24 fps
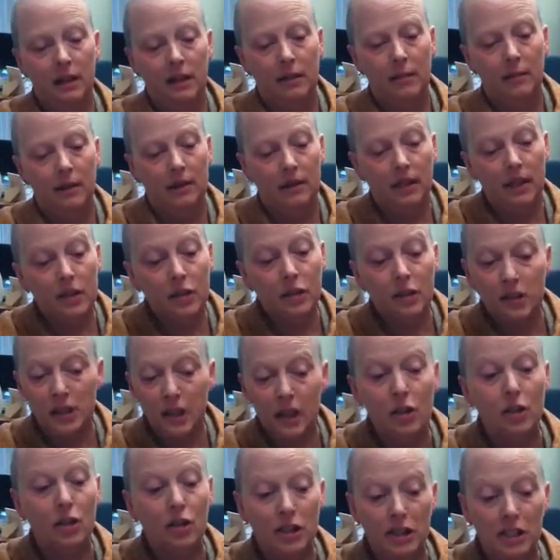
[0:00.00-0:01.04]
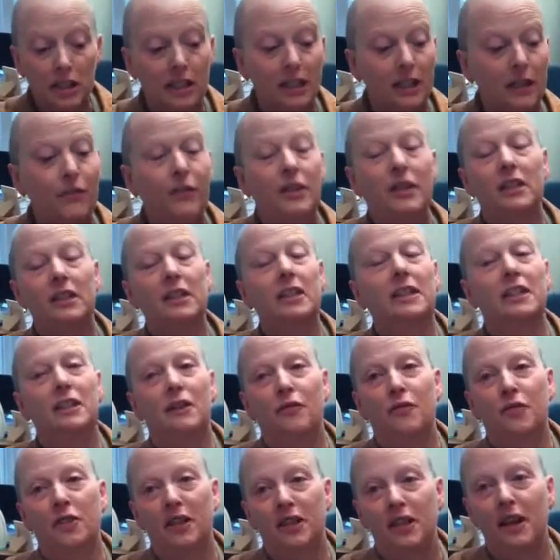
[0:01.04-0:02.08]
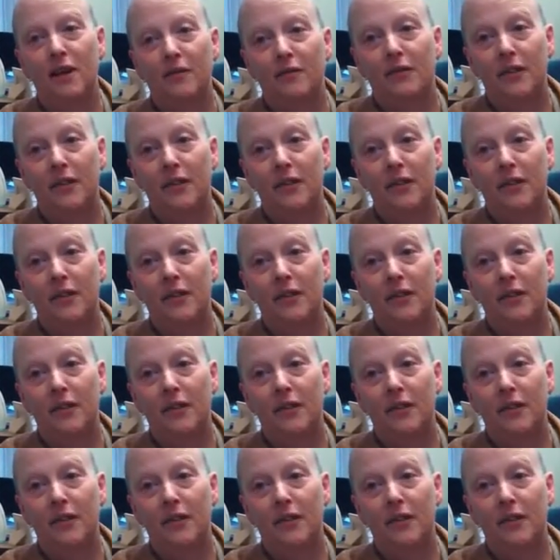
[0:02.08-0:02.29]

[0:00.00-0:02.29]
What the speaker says: But these are significantly different enough